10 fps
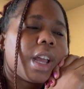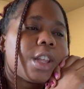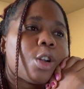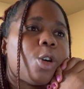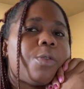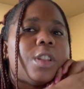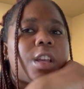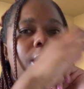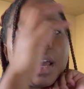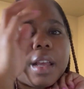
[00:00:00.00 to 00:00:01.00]
And then hopefully
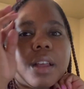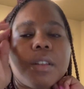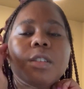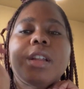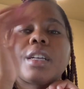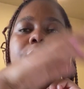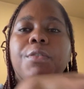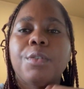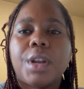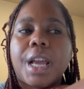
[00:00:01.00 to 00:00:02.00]
like in these next
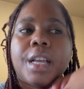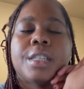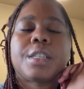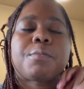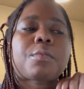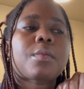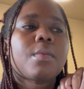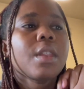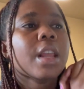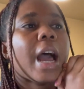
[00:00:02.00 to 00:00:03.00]
few days,
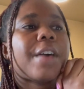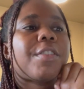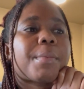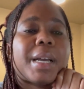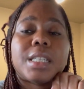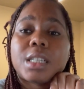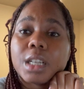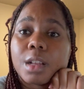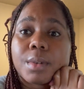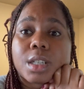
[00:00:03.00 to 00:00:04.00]
I have like my
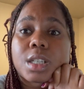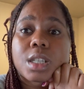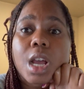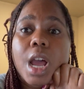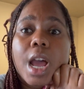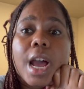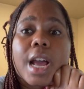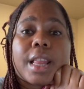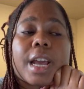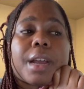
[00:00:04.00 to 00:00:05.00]
syllabus
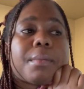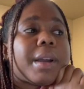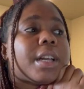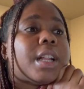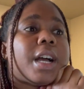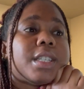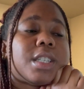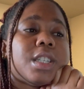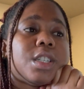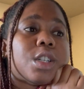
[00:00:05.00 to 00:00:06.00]
and like my
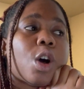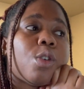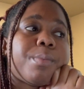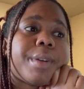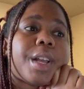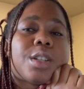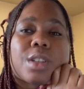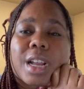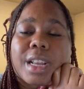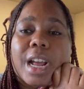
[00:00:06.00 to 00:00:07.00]
classes open so
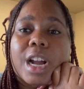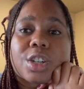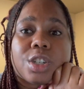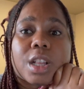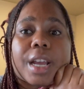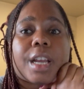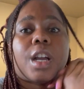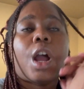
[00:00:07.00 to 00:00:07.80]
that I can actually like